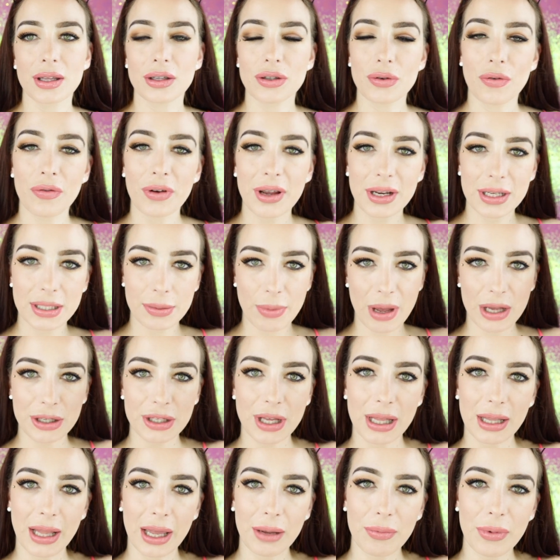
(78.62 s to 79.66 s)
don't forget to smash
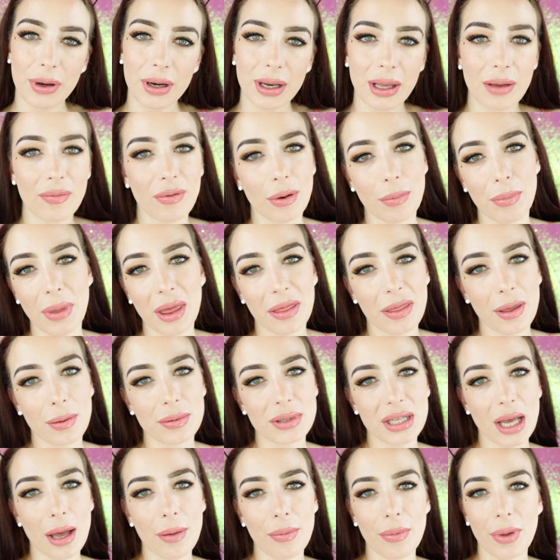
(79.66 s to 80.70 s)
that like button, give it a big
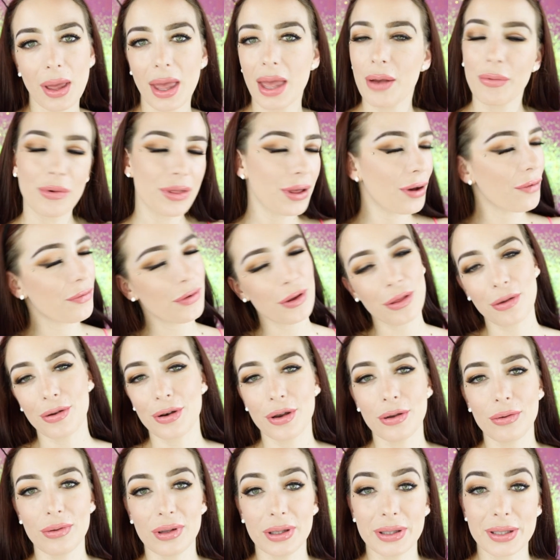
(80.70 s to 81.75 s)
thumbs up, and without further
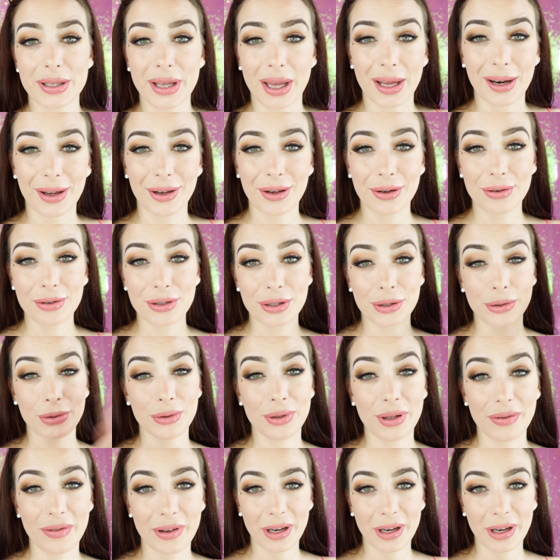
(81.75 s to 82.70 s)
ado, let's get on to the